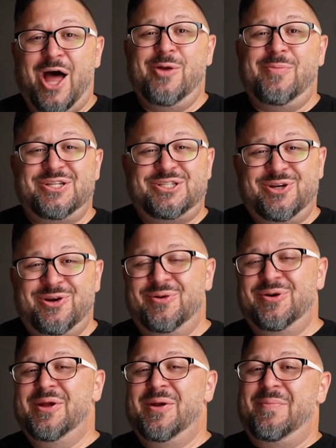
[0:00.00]
I don't know about you,
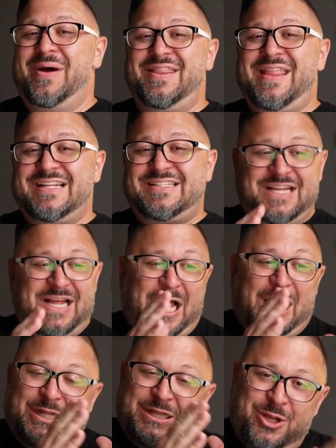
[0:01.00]
but that's
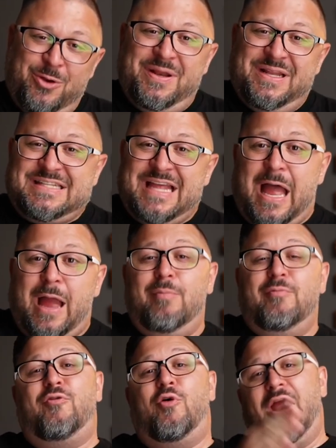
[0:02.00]
a little bit of time
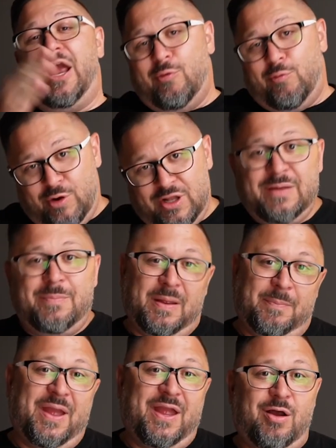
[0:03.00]
for a really
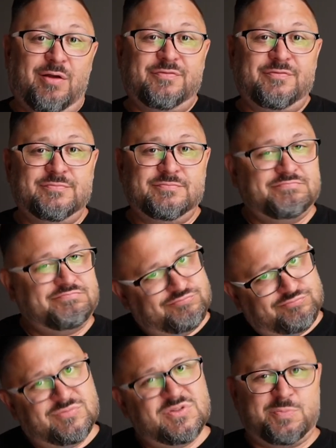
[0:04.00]
big payoff.
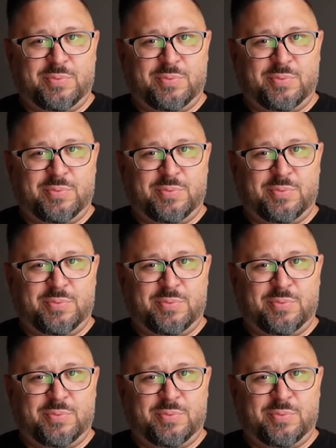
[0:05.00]
It's